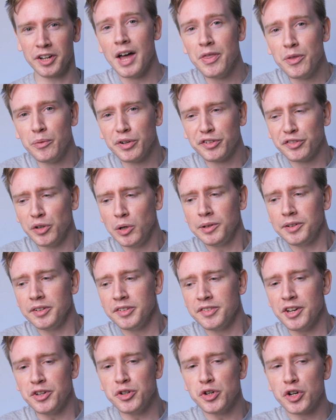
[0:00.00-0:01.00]
And the result is
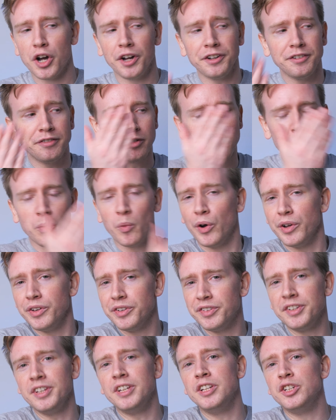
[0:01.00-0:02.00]
that you cut from one
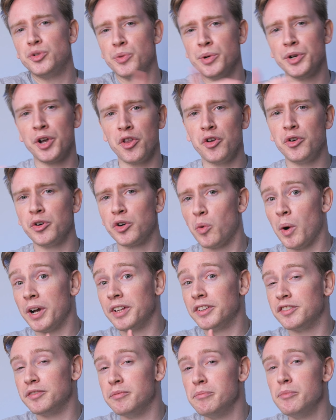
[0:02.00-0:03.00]
scene to another
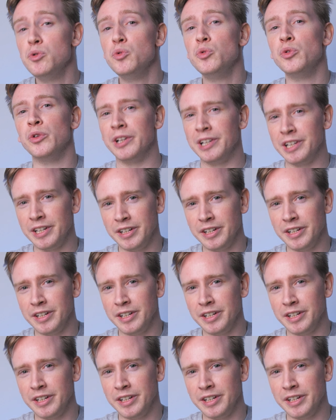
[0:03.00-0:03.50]
quite smoothly.